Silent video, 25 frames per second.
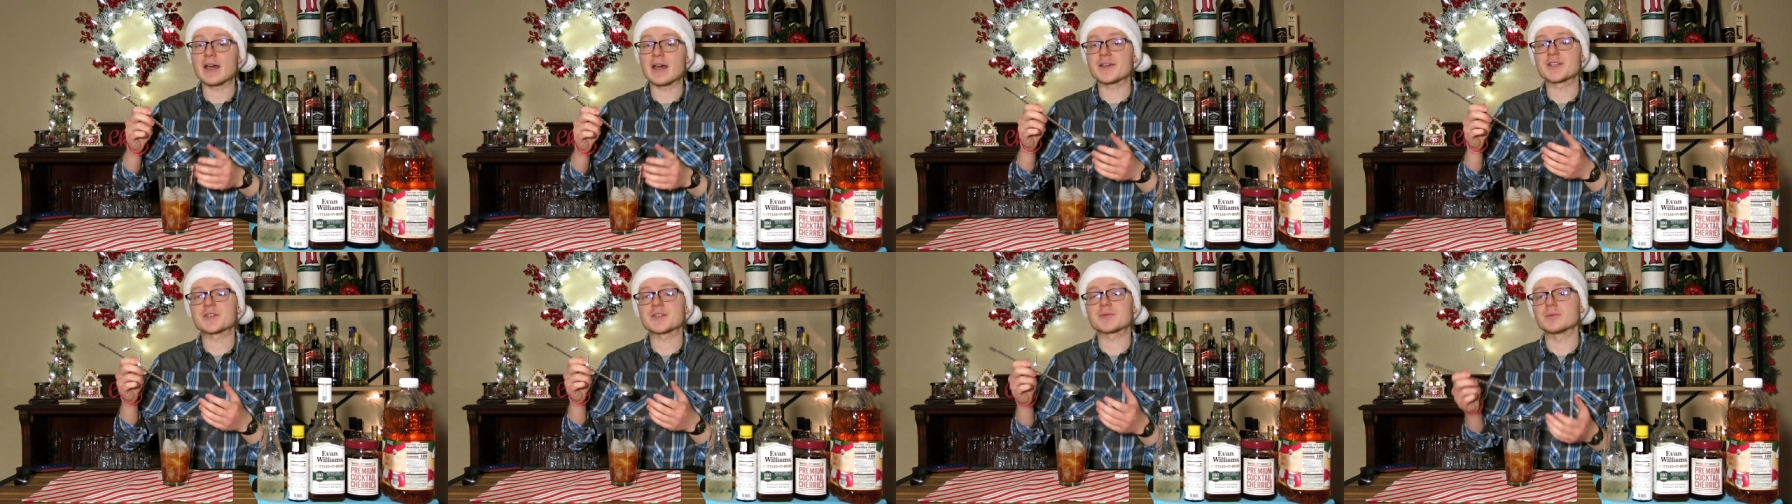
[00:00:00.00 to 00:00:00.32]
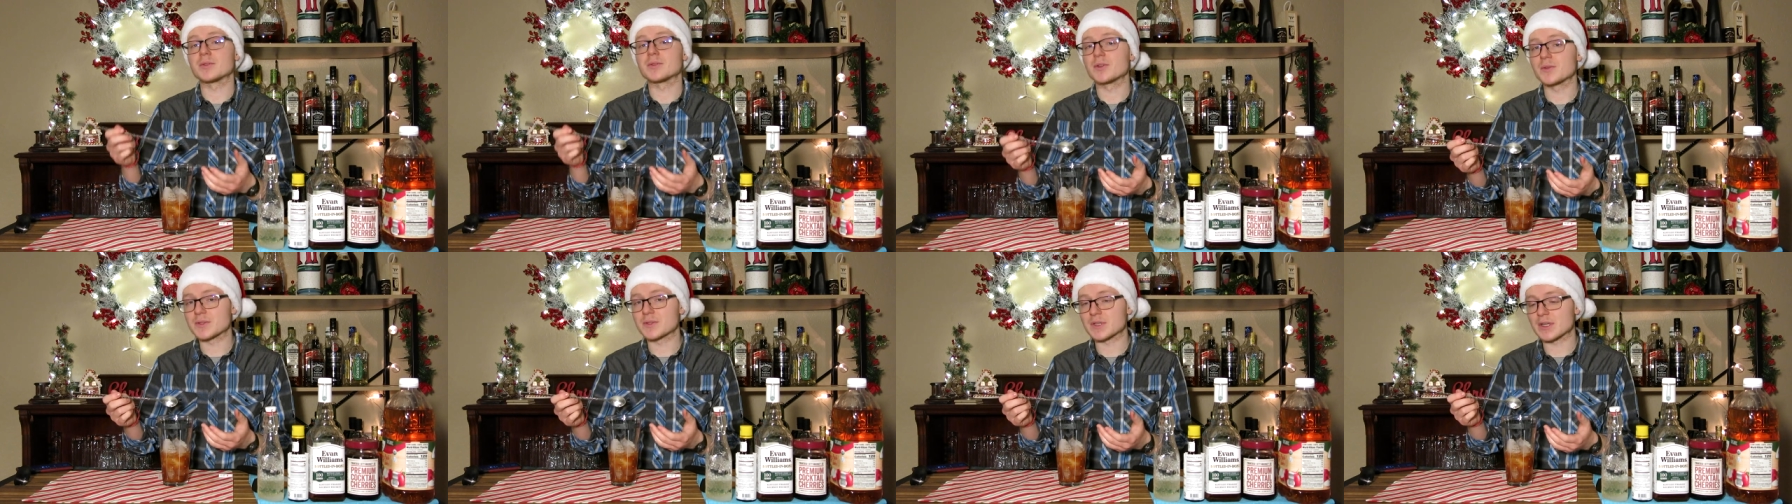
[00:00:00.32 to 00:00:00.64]
ice
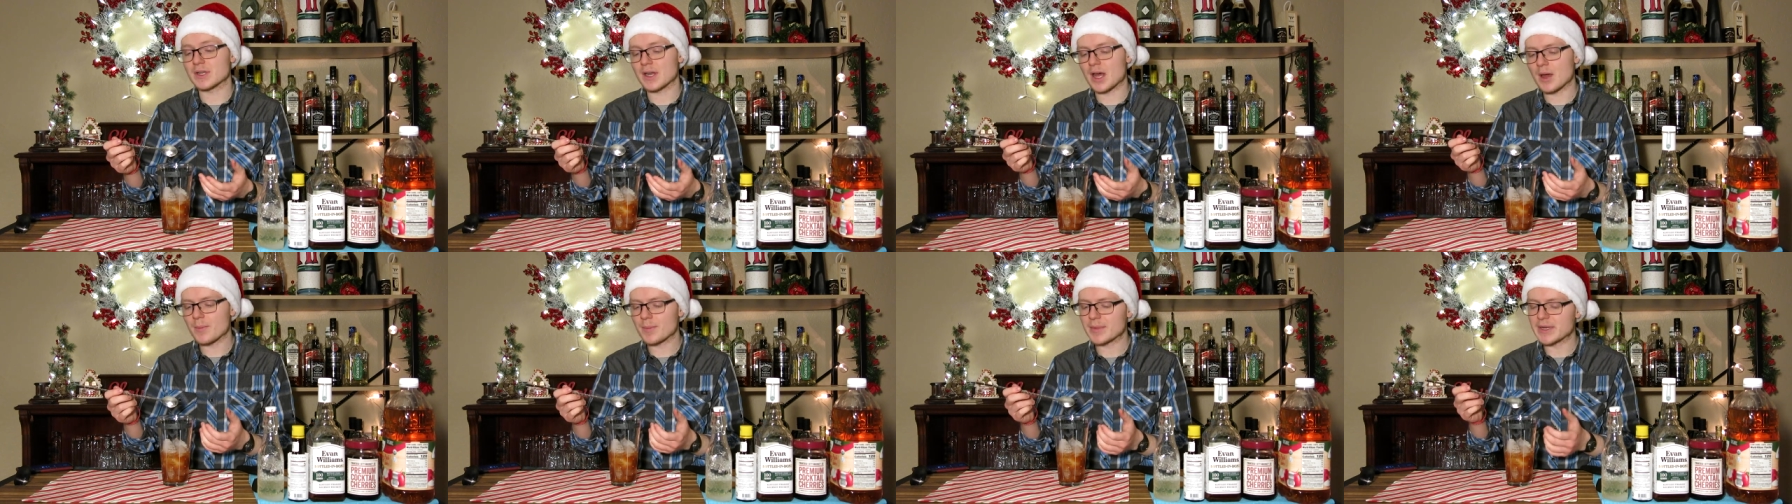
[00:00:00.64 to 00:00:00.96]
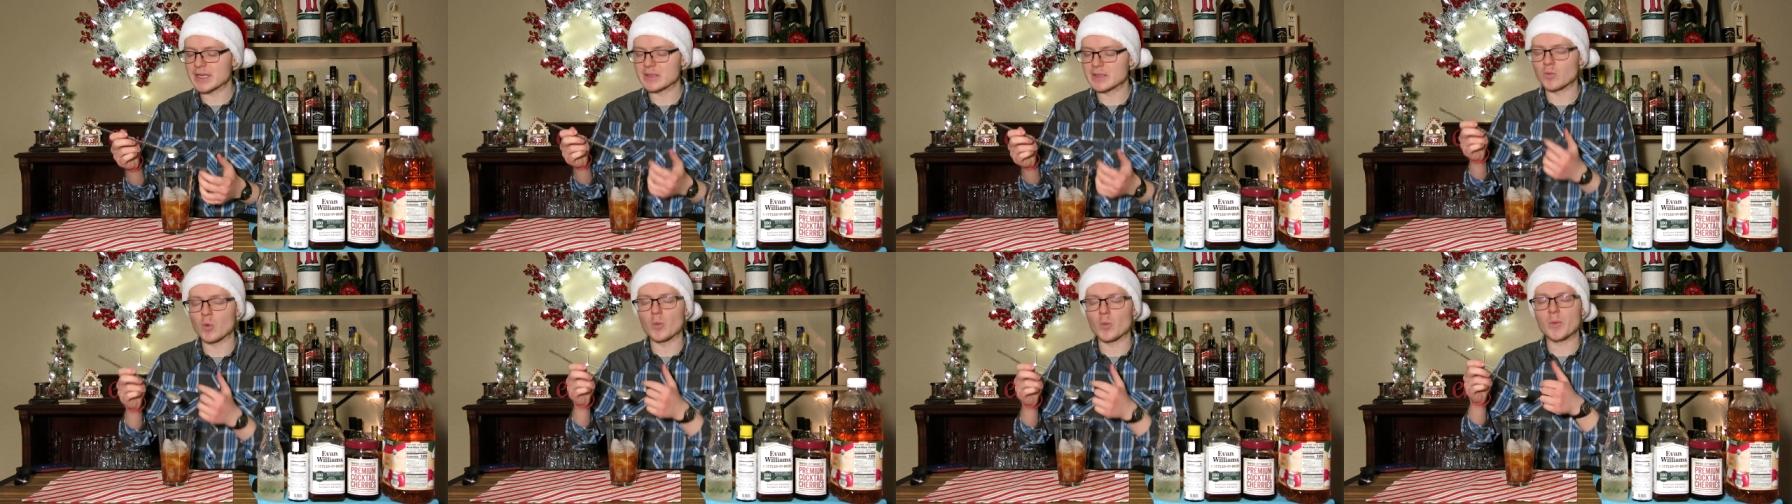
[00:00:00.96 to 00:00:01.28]
will loosen up
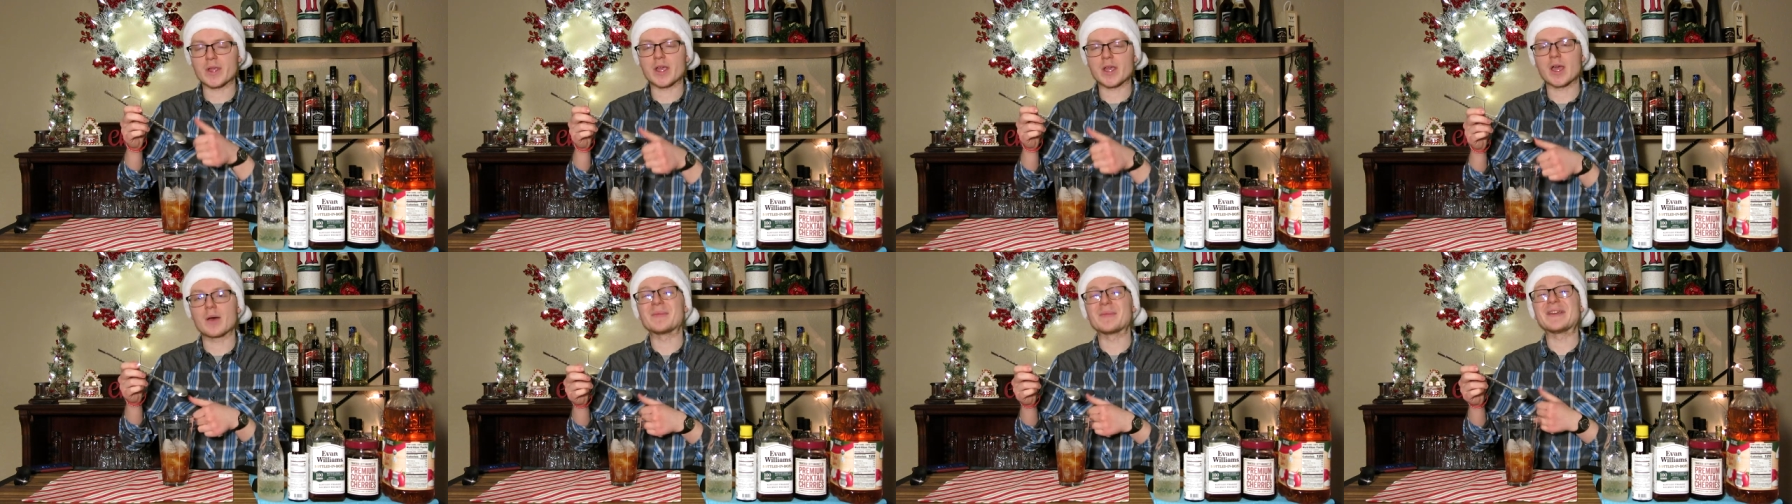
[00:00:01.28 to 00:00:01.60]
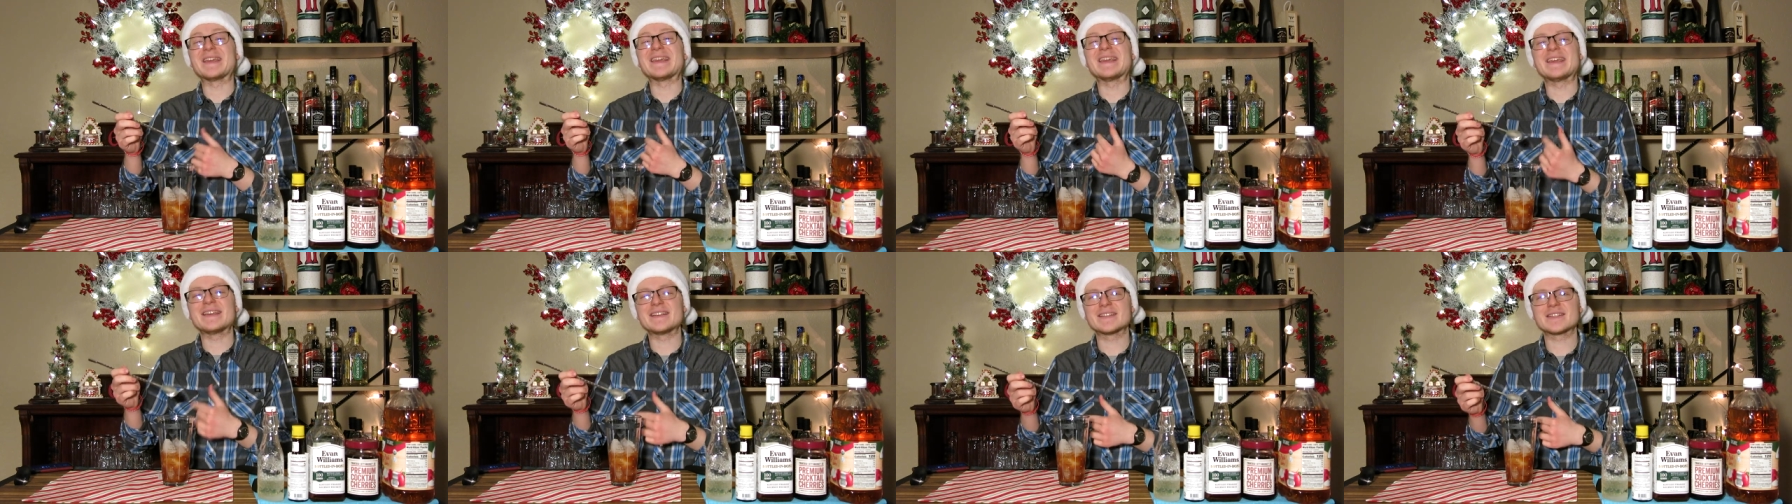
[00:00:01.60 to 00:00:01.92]
and it will become
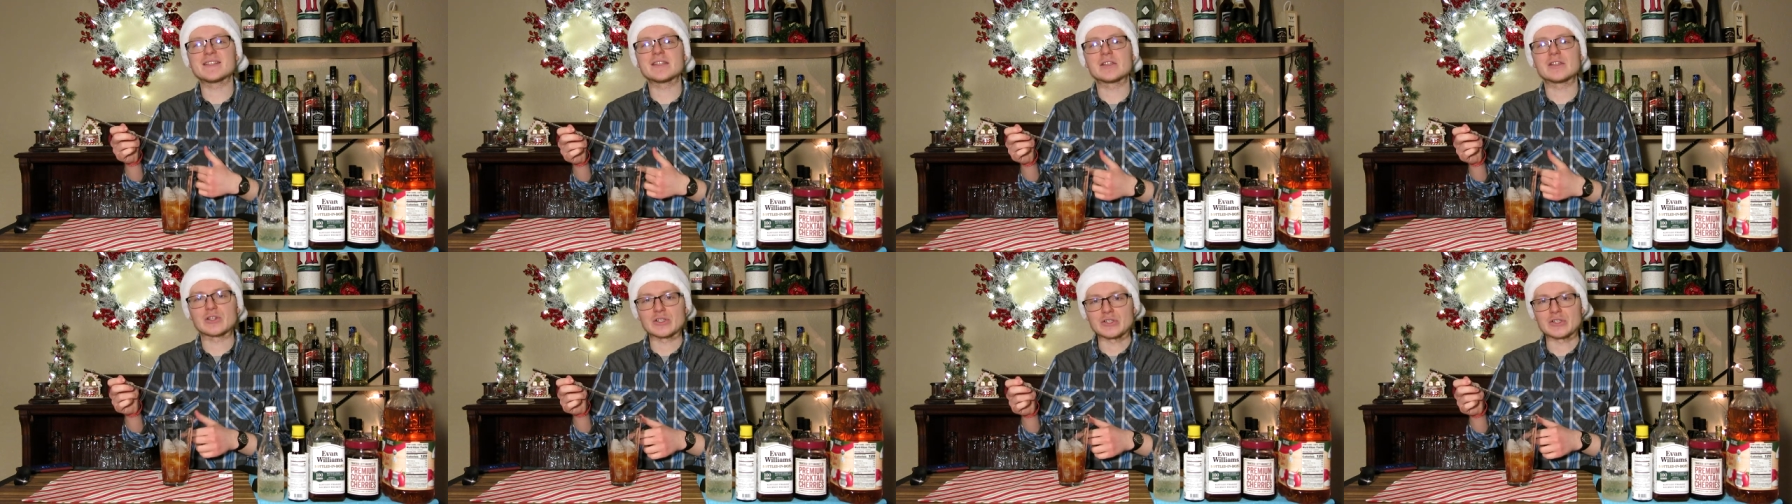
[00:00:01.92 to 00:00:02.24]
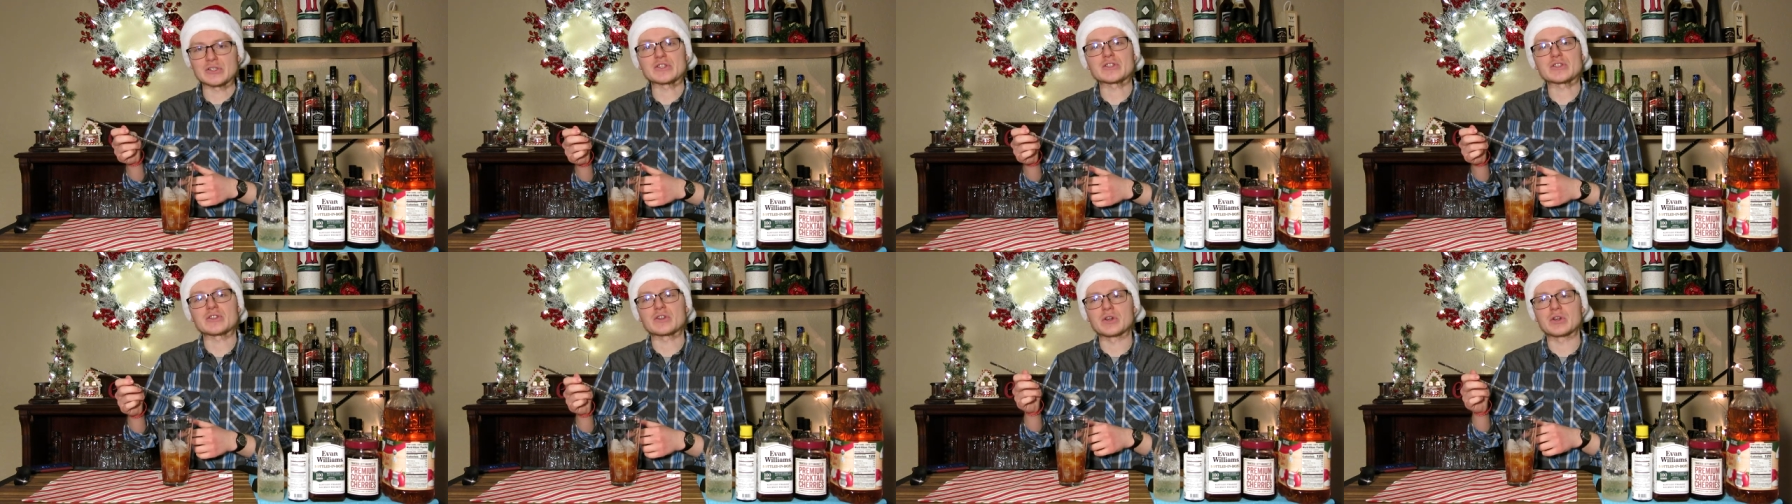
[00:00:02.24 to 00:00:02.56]
easier
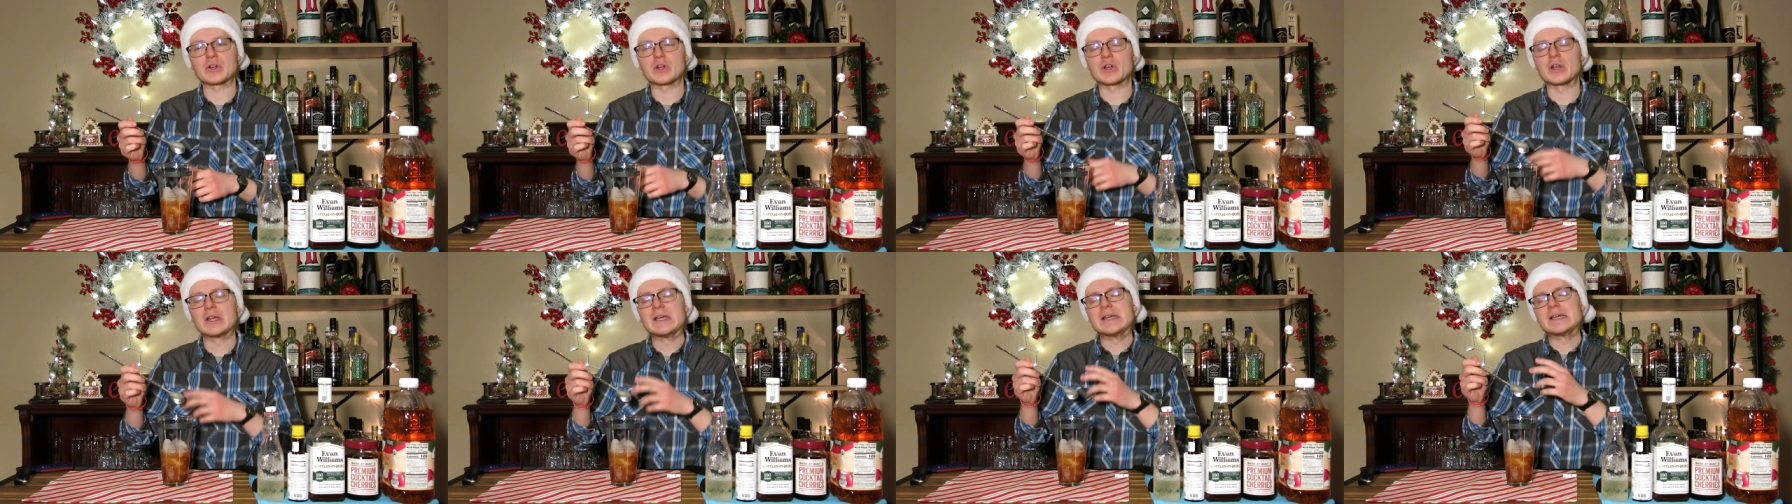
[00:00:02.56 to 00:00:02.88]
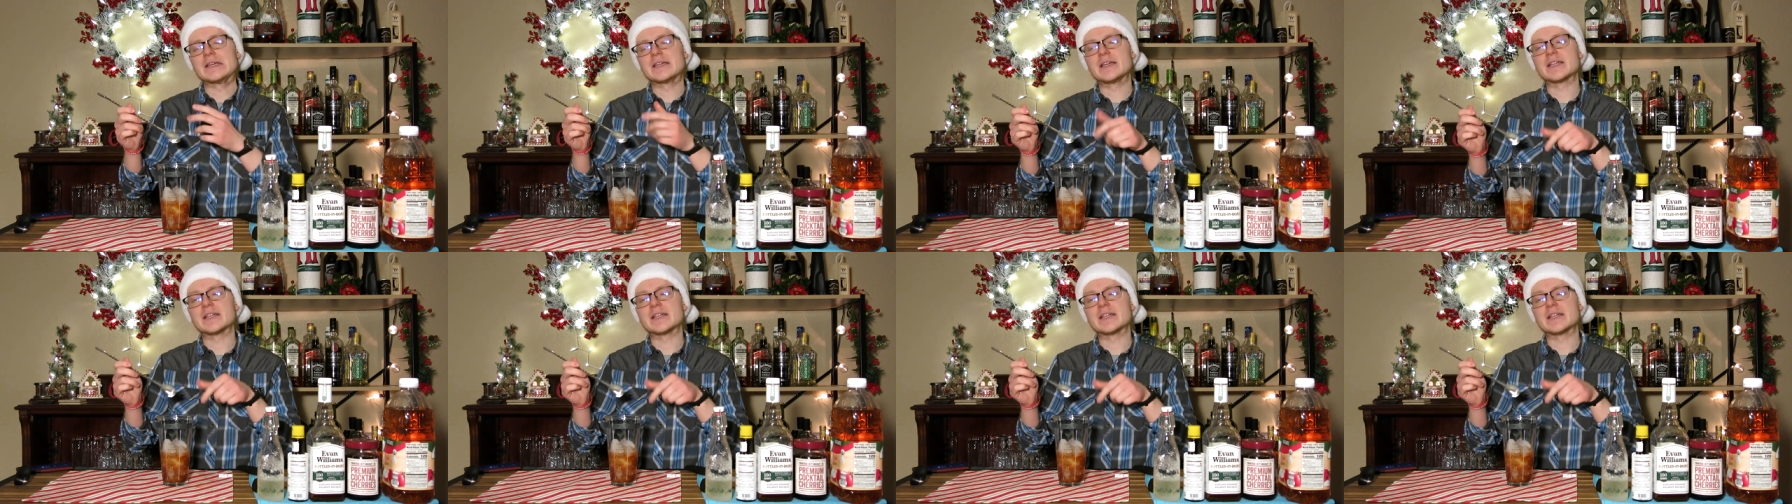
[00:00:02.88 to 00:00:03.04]
to stir.